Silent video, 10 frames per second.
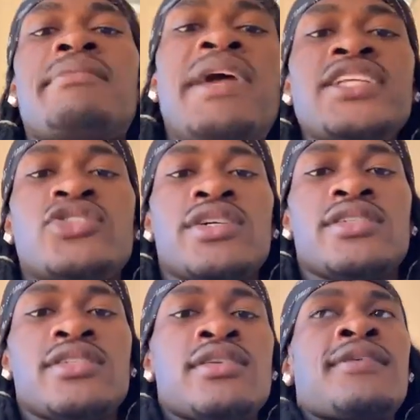the
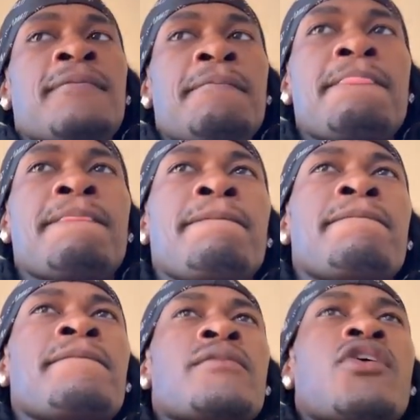matrix.
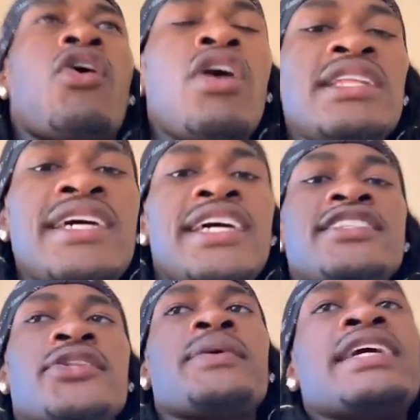All the
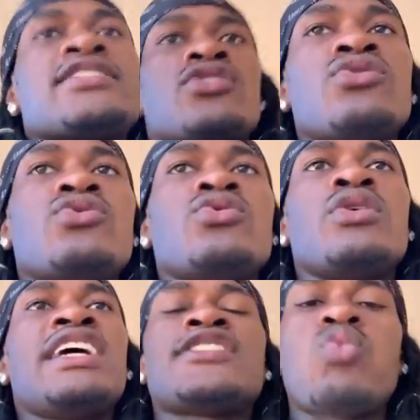history in school
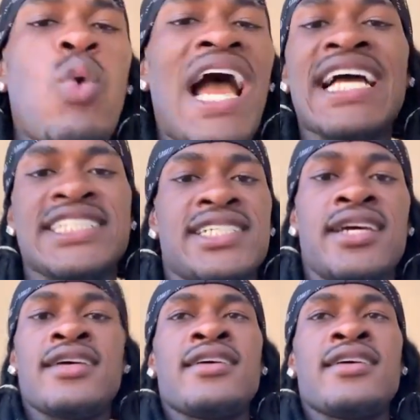is washed.